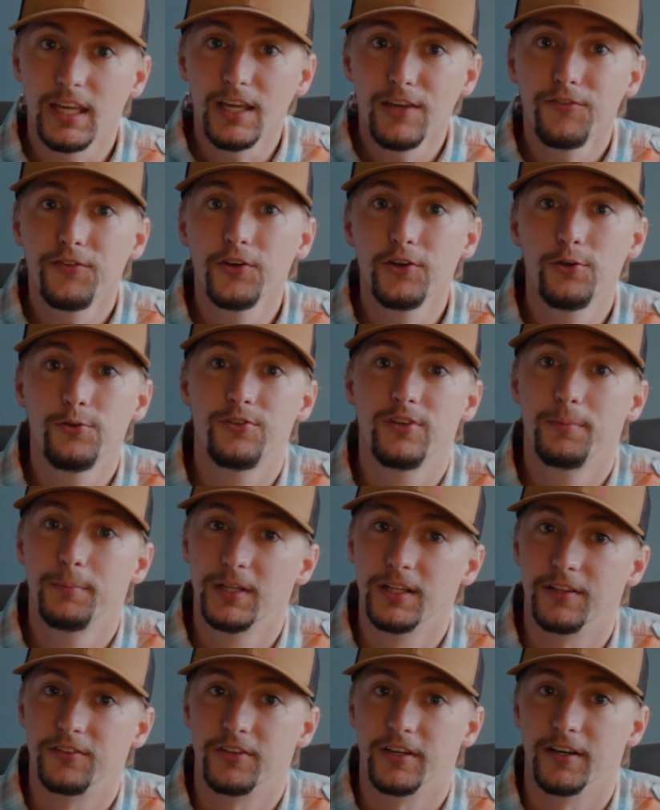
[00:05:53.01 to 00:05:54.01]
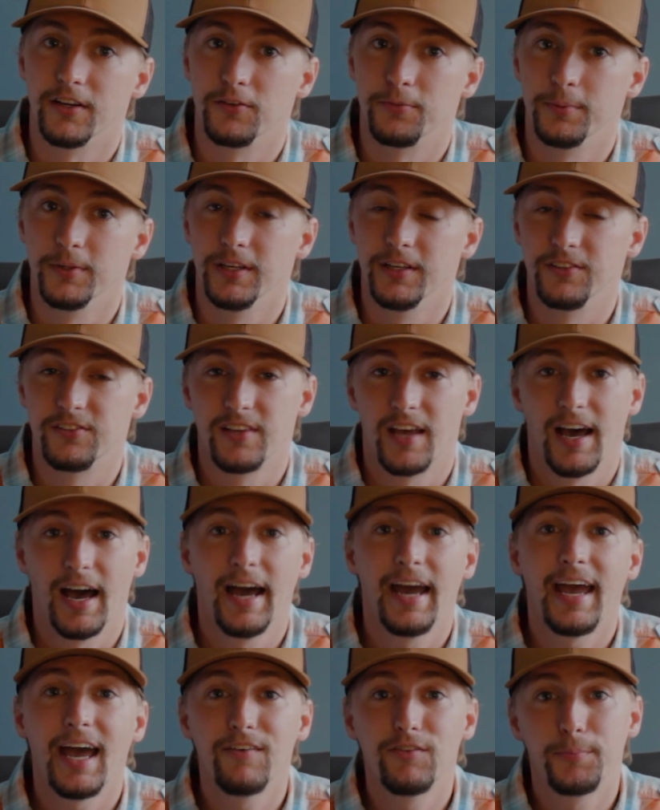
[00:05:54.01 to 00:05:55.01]
If you're using military experience,
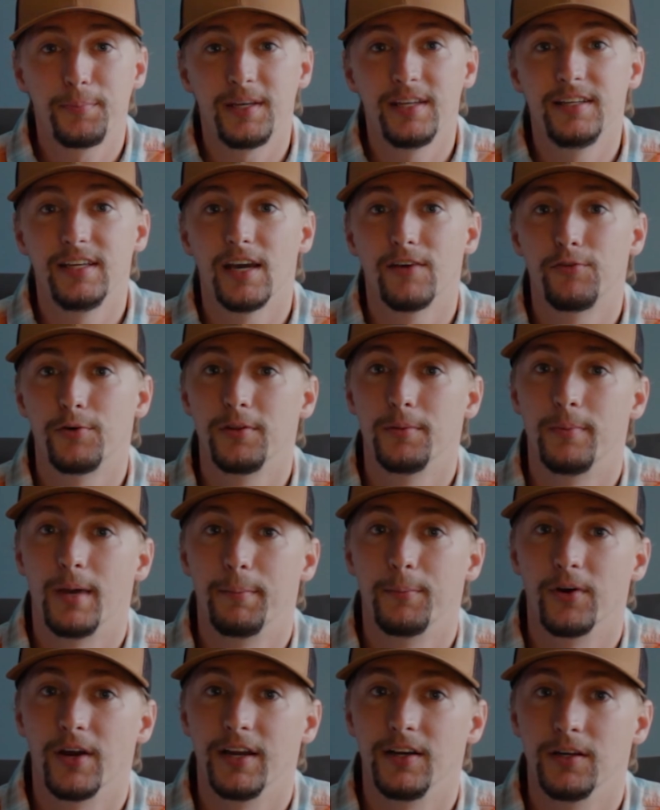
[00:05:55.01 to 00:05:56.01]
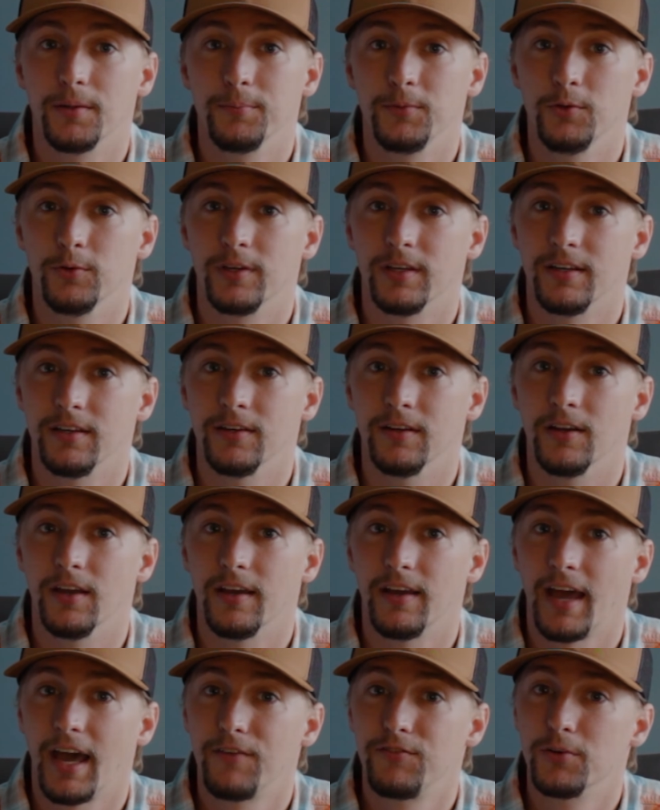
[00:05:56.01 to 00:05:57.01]
I have a PDF with a memorandum you can
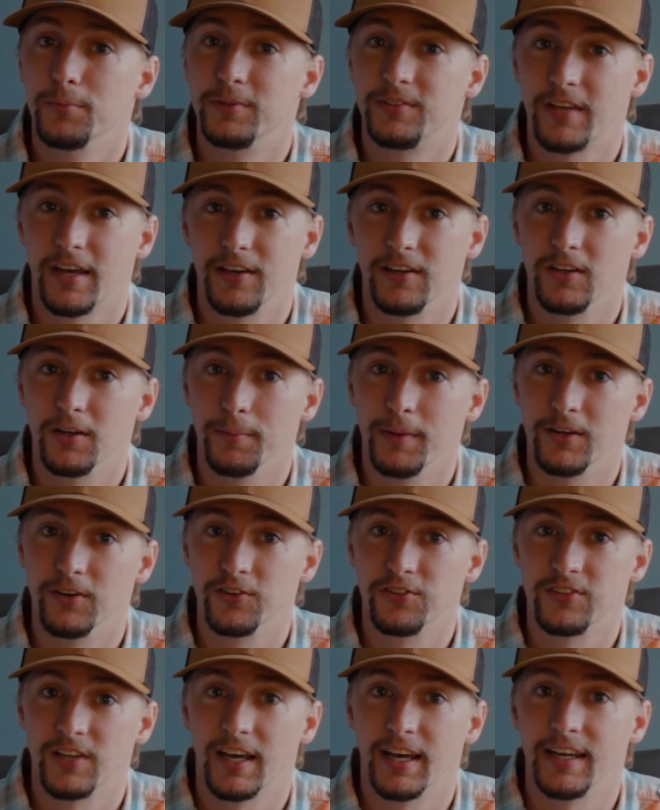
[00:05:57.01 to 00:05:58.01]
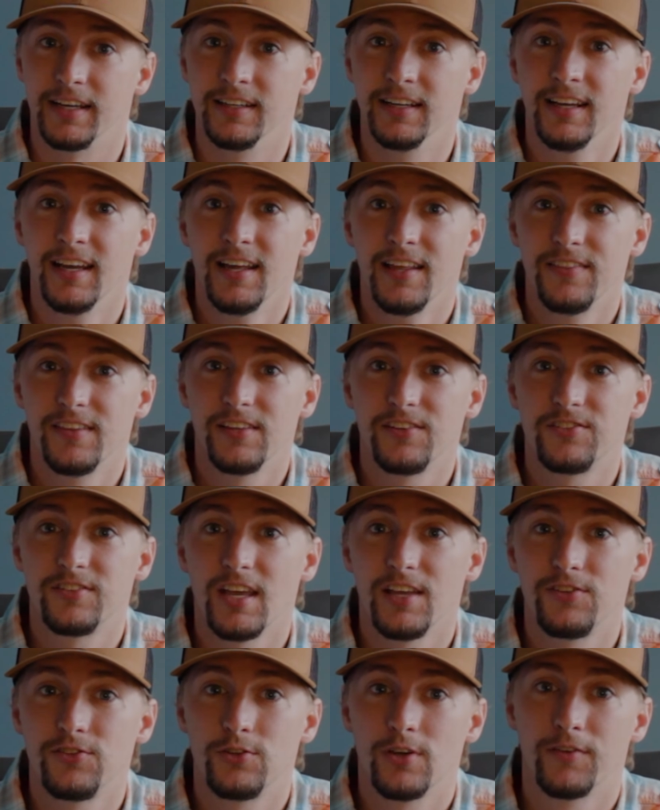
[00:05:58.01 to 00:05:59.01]
have your battalion commander sign that
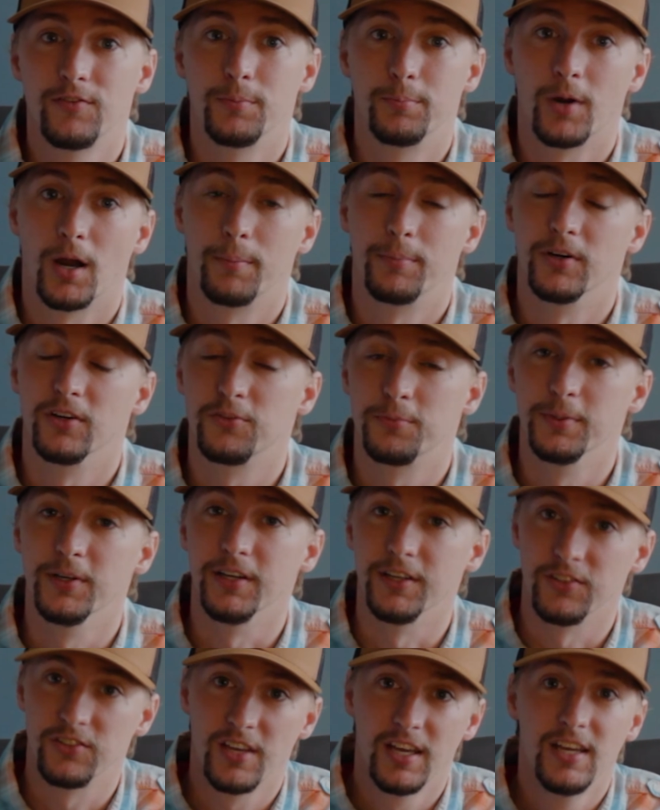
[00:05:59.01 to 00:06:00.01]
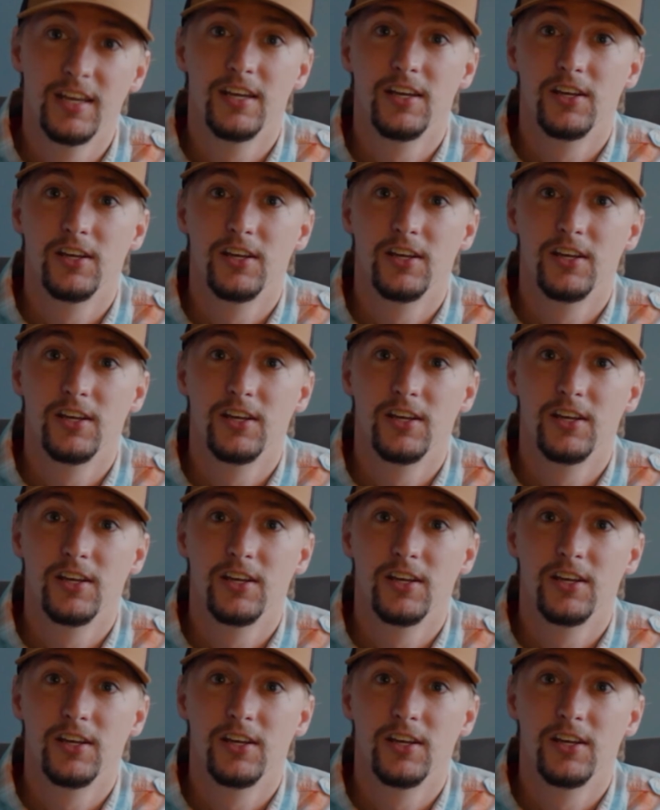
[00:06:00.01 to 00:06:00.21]
states you have the proper experience.